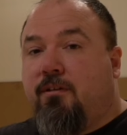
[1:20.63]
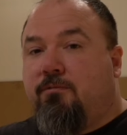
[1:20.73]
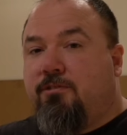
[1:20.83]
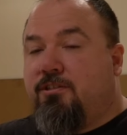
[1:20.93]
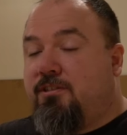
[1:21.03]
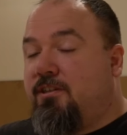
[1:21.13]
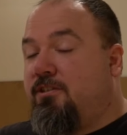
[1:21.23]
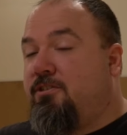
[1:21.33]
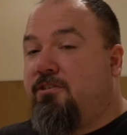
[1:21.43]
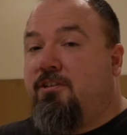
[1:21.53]
which
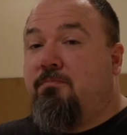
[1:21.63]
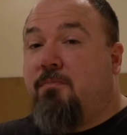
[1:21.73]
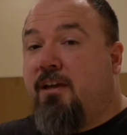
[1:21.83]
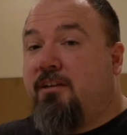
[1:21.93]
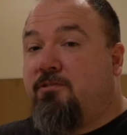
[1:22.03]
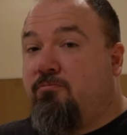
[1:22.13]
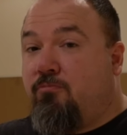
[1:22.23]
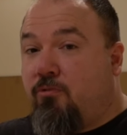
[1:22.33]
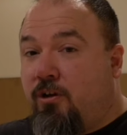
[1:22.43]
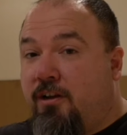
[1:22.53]
essentially makes
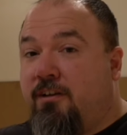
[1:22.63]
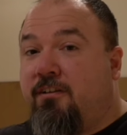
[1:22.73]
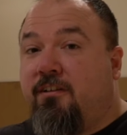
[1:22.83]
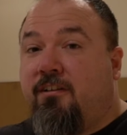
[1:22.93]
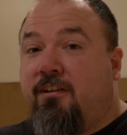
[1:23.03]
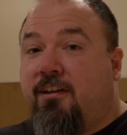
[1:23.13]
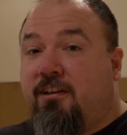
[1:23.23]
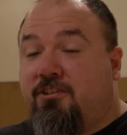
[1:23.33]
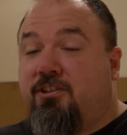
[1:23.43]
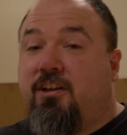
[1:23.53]
1.5
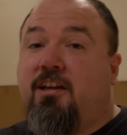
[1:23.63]
inch